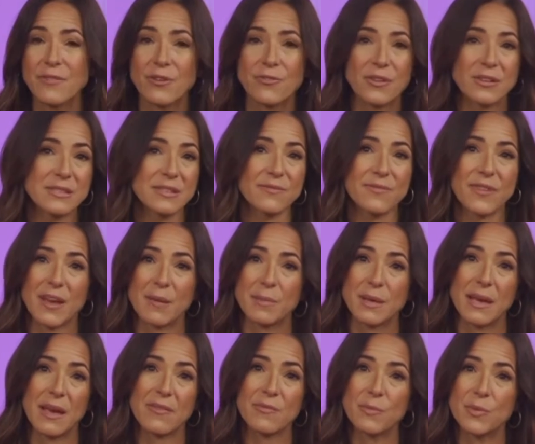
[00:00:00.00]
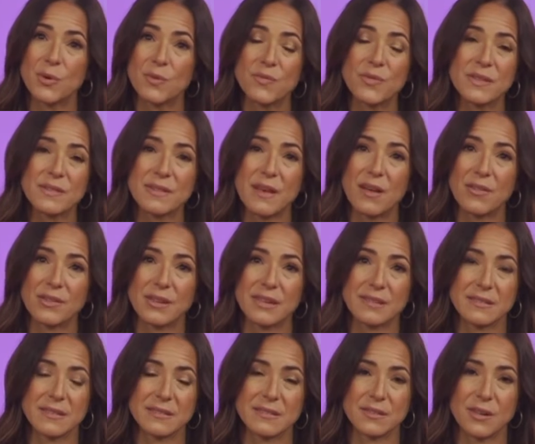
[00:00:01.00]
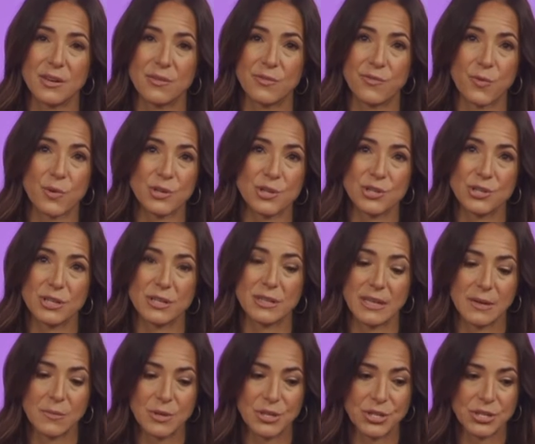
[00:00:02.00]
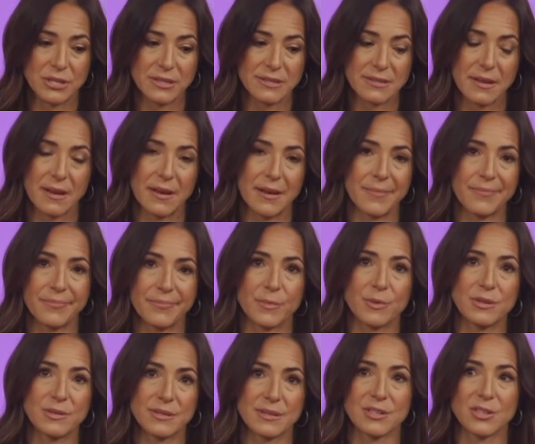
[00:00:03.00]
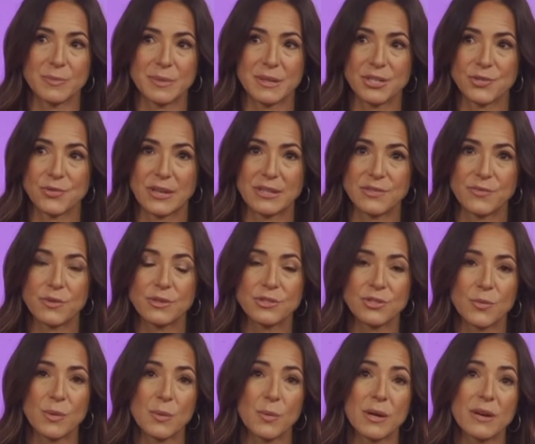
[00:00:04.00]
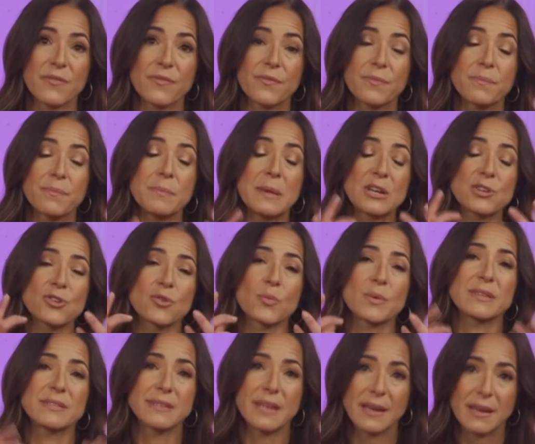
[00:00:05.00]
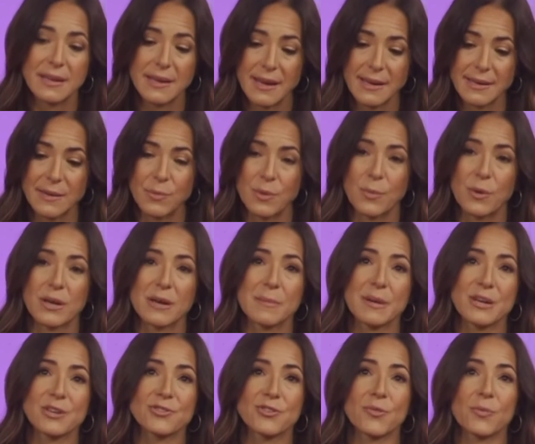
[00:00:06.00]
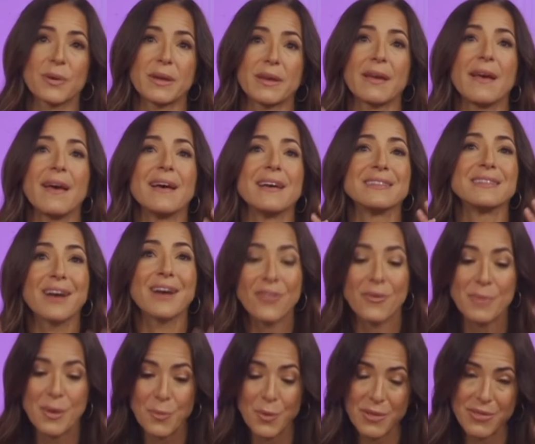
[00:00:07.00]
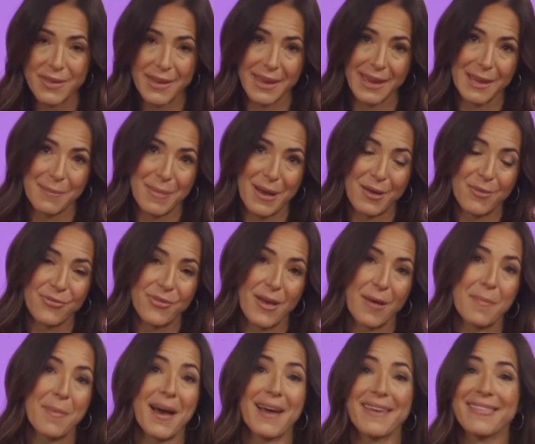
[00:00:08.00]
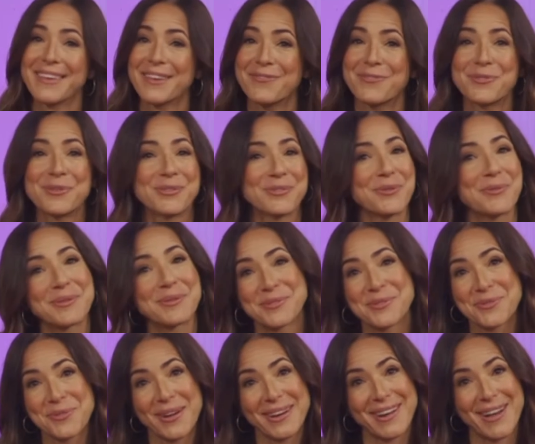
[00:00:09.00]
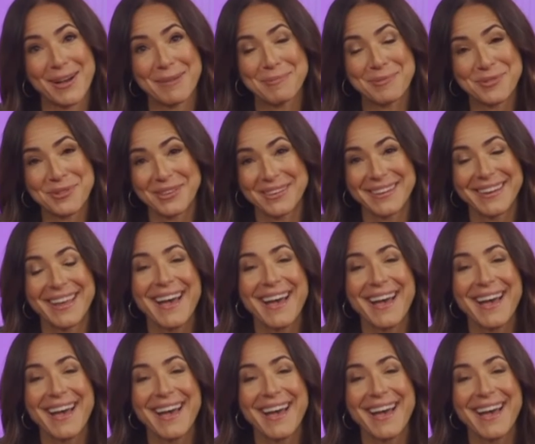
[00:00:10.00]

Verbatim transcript: friends and family have moved this holiday season, unfortunately, which is um, which is a little bit stressful. So we want to make sure we stay connected. We want to make sure we tell them that we're thinking about them. I think food is always a great option.